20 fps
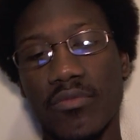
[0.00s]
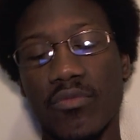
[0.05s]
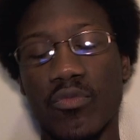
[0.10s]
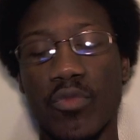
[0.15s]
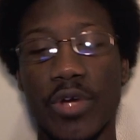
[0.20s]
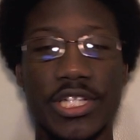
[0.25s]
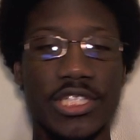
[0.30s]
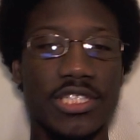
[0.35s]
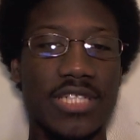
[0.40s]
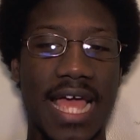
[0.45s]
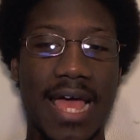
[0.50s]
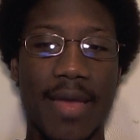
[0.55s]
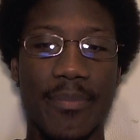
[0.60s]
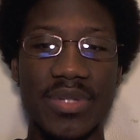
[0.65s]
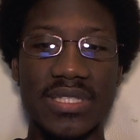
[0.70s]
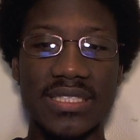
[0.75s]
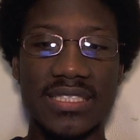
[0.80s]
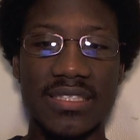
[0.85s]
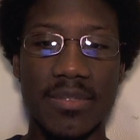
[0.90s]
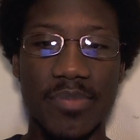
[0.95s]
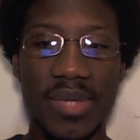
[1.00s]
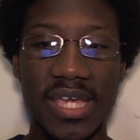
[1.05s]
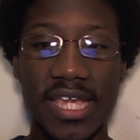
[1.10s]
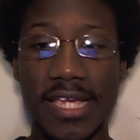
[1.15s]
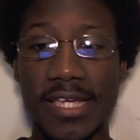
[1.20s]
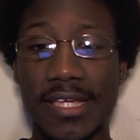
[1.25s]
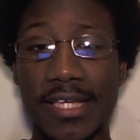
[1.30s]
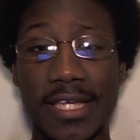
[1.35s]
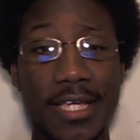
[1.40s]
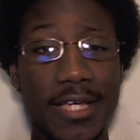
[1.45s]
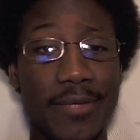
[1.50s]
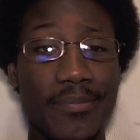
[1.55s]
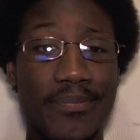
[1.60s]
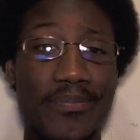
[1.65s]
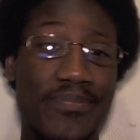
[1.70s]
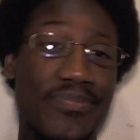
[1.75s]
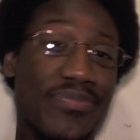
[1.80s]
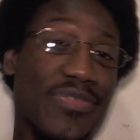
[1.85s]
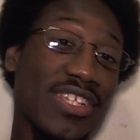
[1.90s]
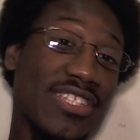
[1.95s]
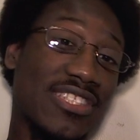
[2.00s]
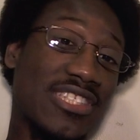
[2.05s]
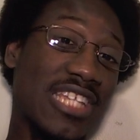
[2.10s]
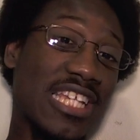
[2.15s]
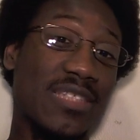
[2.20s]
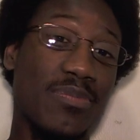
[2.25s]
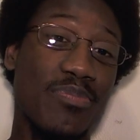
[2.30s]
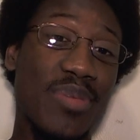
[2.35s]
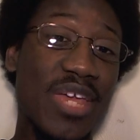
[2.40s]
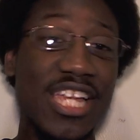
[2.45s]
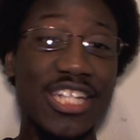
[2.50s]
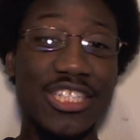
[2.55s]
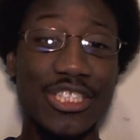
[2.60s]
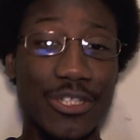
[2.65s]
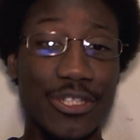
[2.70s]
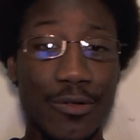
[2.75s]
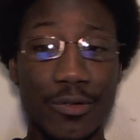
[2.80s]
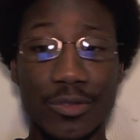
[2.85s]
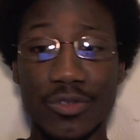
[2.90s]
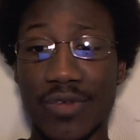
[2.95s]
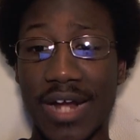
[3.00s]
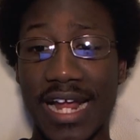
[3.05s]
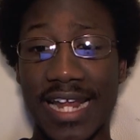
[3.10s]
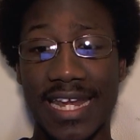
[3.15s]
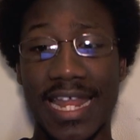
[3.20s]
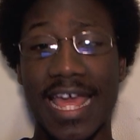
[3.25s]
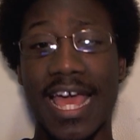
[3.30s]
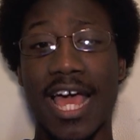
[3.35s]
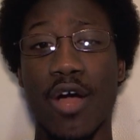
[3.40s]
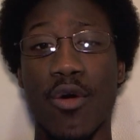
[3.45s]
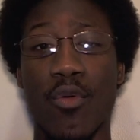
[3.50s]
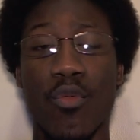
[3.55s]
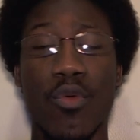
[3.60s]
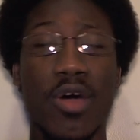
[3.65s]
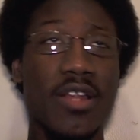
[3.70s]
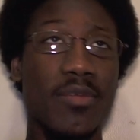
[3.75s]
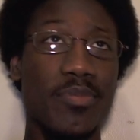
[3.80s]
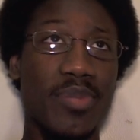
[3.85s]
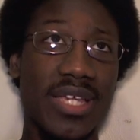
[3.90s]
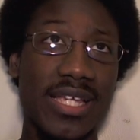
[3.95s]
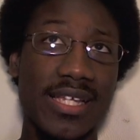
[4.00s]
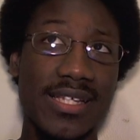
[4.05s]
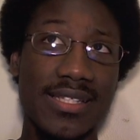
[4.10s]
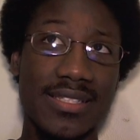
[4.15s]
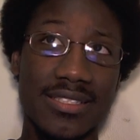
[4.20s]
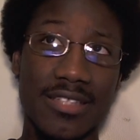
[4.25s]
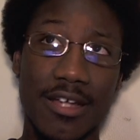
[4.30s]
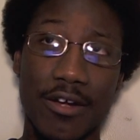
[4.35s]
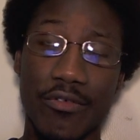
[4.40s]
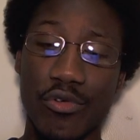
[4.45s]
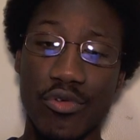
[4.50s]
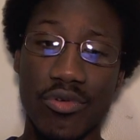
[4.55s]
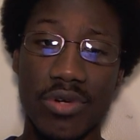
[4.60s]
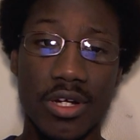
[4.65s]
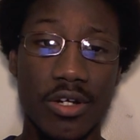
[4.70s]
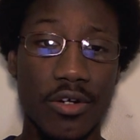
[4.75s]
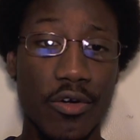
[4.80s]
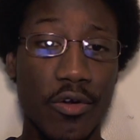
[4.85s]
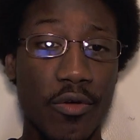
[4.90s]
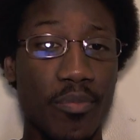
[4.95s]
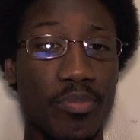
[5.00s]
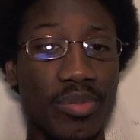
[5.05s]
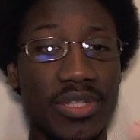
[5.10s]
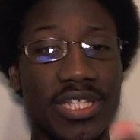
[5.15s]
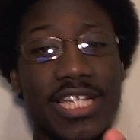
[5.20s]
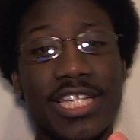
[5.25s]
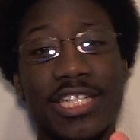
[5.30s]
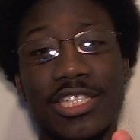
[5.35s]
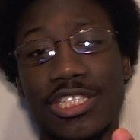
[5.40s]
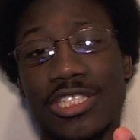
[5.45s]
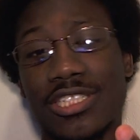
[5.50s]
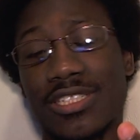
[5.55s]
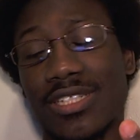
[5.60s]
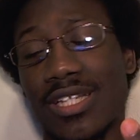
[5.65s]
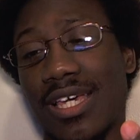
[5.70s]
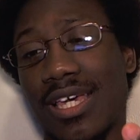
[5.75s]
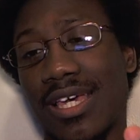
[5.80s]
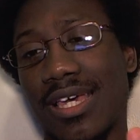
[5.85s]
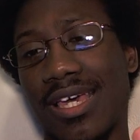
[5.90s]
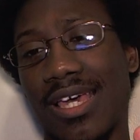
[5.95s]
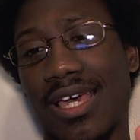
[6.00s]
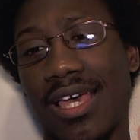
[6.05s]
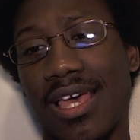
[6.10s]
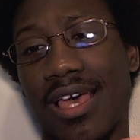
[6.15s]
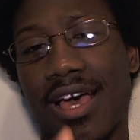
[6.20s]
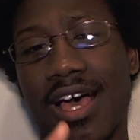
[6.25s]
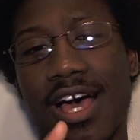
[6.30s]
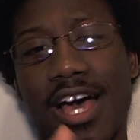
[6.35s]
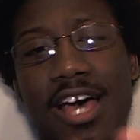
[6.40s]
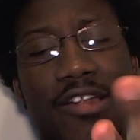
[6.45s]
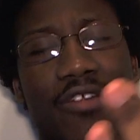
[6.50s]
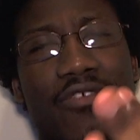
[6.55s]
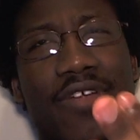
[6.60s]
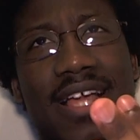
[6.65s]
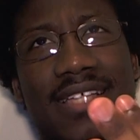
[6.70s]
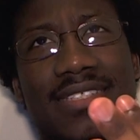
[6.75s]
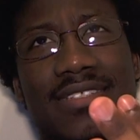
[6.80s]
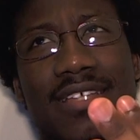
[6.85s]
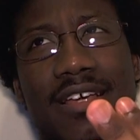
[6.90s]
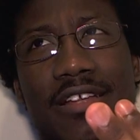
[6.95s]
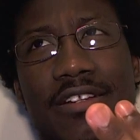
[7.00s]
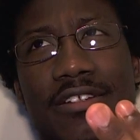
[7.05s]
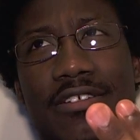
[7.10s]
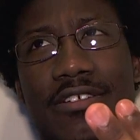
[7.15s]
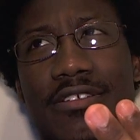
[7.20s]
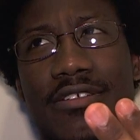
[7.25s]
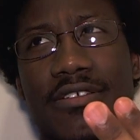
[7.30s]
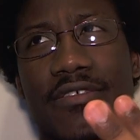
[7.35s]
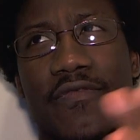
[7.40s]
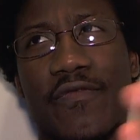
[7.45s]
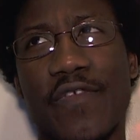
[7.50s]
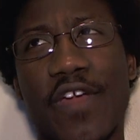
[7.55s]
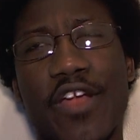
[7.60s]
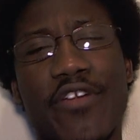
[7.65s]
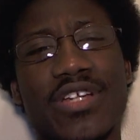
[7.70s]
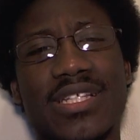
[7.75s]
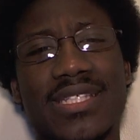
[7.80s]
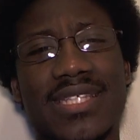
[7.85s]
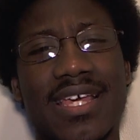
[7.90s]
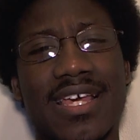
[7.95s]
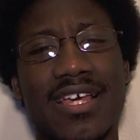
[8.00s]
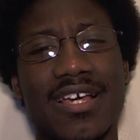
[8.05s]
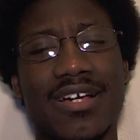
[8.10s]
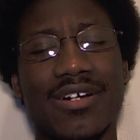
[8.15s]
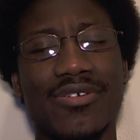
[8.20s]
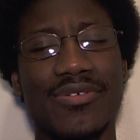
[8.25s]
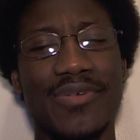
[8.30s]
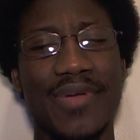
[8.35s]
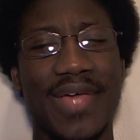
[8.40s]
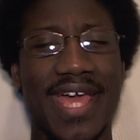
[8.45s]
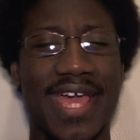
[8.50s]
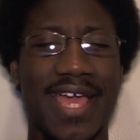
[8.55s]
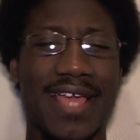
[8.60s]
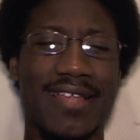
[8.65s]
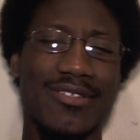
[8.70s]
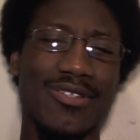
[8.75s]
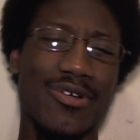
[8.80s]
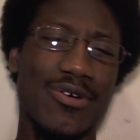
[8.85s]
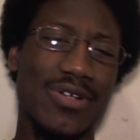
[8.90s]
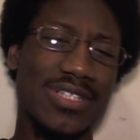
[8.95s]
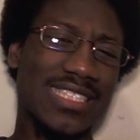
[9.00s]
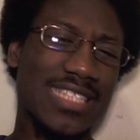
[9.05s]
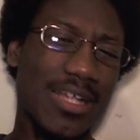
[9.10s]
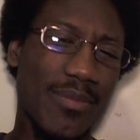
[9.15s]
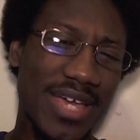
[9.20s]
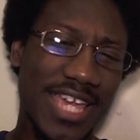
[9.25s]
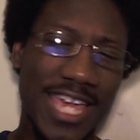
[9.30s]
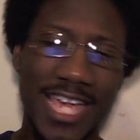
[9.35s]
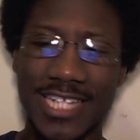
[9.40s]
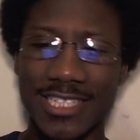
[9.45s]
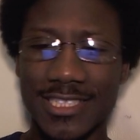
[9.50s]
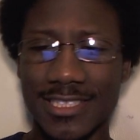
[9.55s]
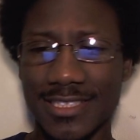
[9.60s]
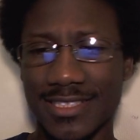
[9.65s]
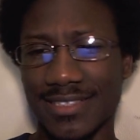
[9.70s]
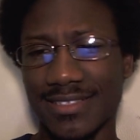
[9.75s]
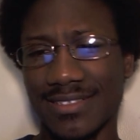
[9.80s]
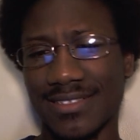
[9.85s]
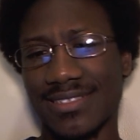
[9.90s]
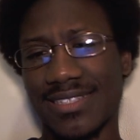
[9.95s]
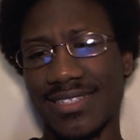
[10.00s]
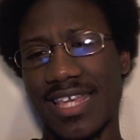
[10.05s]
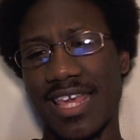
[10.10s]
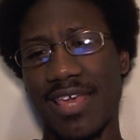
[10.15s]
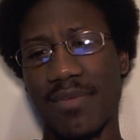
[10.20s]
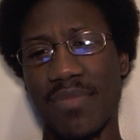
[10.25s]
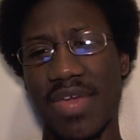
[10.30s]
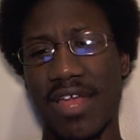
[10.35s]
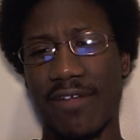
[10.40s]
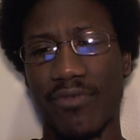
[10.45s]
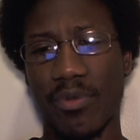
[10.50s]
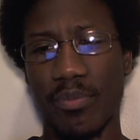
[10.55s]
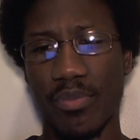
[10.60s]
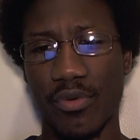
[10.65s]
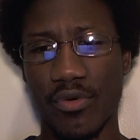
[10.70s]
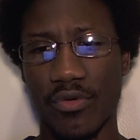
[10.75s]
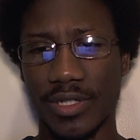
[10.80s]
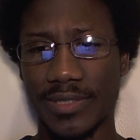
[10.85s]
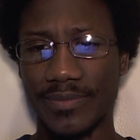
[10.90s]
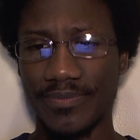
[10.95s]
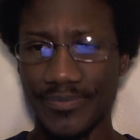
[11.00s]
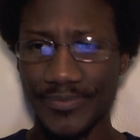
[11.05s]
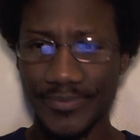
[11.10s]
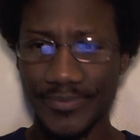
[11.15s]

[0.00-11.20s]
which happens to be the six biggest shows right now: One Piece, Naruto, Bleach, Hunter x Hunter, Fairy Tail, and on some occasions Hitman Reborn.